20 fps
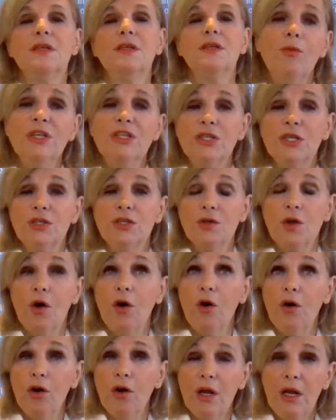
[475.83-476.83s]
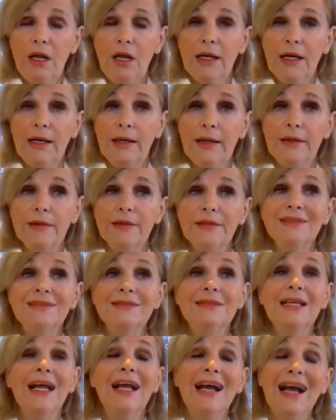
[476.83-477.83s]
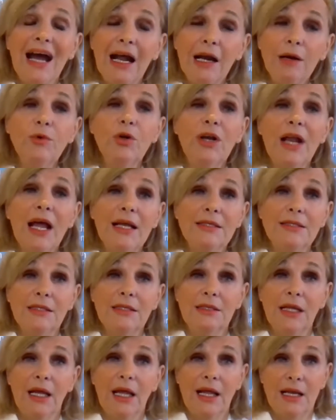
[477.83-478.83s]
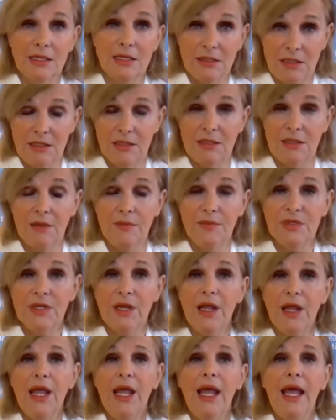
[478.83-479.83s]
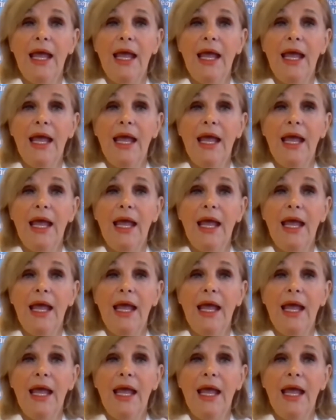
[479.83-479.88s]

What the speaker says: which is called Decarbonizing the Health Systems.